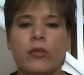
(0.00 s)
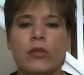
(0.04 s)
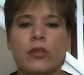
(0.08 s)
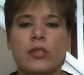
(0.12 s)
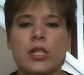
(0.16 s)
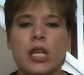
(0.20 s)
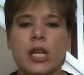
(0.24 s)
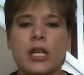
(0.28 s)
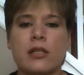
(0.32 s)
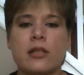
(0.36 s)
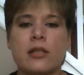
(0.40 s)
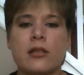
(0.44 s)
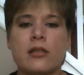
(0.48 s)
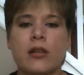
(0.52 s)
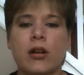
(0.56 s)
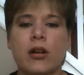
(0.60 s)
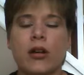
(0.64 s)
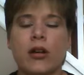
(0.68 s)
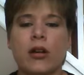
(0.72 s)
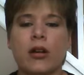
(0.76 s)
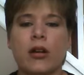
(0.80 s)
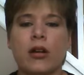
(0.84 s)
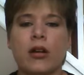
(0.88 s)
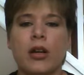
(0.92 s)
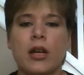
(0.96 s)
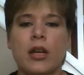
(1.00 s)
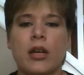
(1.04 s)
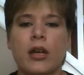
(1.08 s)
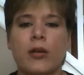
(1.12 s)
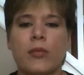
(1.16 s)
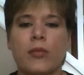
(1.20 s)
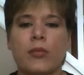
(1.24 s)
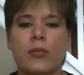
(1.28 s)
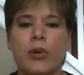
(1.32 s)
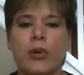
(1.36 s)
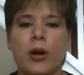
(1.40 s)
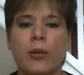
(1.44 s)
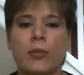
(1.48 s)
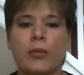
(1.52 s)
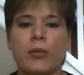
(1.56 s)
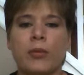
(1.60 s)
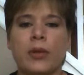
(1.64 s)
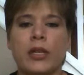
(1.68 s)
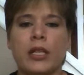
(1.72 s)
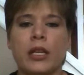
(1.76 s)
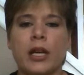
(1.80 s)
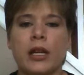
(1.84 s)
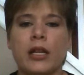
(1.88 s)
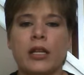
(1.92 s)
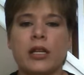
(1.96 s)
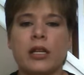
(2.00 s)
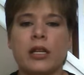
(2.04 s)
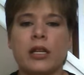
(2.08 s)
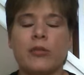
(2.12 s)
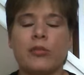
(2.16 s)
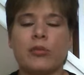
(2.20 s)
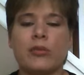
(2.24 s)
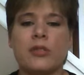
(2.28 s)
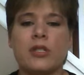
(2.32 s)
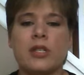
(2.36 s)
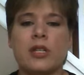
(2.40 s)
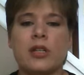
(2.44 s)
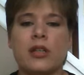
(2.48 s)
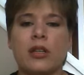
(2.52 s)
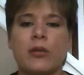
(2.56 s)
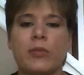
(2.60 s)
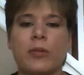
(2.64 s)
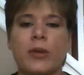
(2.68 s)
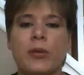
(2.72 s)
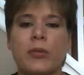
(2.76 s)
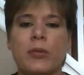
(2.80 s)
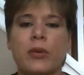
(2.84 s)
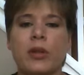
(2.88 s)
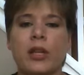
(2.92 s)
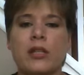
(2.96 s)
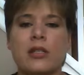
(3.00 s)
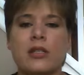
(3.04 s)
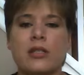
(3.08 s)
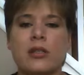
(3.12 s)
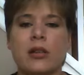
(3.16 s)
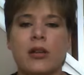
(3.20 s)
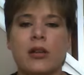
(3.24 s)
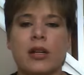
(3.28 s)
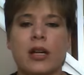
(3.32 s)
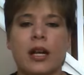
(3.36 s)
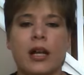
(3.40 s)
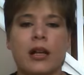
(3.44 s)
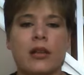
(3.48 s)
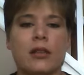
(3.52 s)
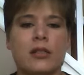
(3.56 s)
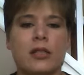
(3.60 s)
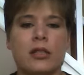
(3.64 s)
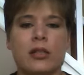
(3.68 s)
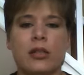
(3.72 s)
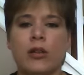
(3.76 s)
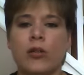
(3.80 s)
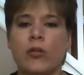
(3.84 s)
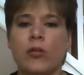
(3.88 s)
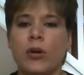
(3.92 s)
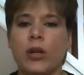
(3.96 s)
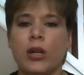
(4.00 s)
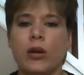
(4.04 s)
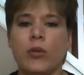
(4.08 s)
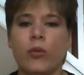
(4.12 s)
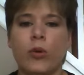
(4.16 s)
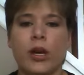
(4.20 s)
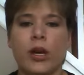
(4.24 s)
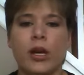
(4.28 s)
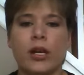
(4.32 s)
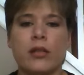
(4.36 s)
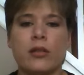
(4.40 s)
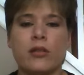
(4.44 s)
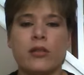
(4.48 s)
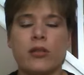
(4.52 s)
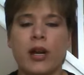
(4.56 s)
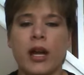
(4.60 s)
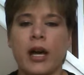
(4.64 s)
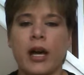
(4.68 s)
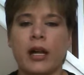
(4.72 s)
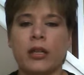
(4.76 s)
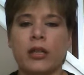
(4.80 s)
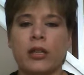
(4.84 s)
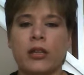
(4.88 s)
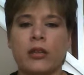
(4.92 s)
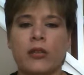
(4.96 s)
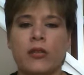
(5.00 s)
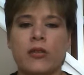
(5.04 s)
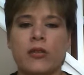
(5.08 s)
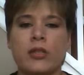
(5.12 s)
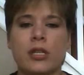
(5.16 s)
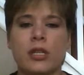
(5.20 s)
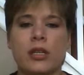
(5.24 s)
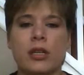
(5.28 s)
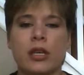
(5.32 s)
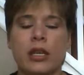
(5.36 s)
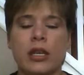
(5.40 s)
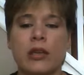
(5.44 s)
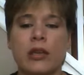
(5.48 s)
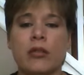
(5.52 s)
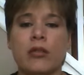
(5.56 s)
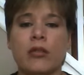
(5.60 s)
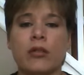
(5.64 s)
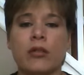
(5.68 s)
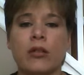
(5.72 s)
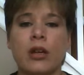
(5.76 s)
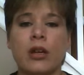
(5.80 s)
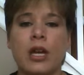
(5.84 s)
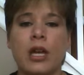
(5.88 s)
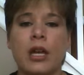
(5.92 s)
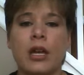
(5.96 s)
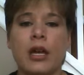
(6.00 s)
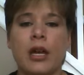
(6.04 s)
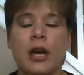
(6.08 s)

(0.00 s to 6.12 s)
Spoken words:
chances are probably 99% of the people that started out didn't know what it was or how to use it either.